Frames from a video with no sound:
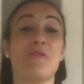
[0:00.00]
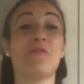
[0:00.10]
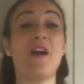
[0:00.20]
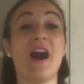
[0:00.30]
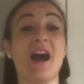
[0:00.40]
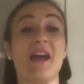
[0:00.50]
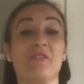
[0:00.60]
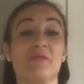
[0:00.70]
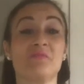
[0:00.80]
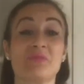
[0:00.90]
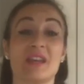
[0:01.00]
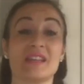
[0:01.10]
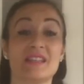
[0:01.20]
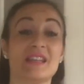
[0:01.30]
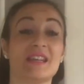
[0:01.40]
5,
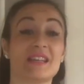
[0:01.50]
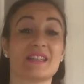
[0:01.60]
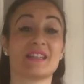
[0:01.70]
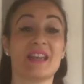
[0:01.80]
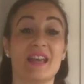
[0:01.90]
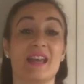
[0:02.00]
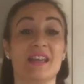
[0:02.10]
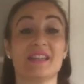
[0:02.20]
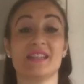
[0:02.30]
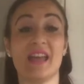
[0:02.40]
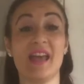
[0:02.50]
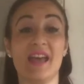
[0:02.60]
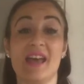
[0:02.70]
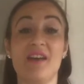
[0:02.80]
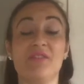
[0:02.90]
6,
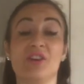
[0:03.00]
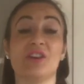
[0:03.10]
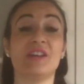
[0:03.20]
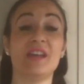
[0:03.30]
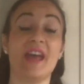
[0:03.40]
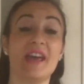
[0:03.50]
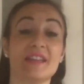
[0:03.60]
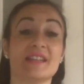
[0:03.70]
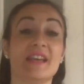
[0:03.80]
7, 8.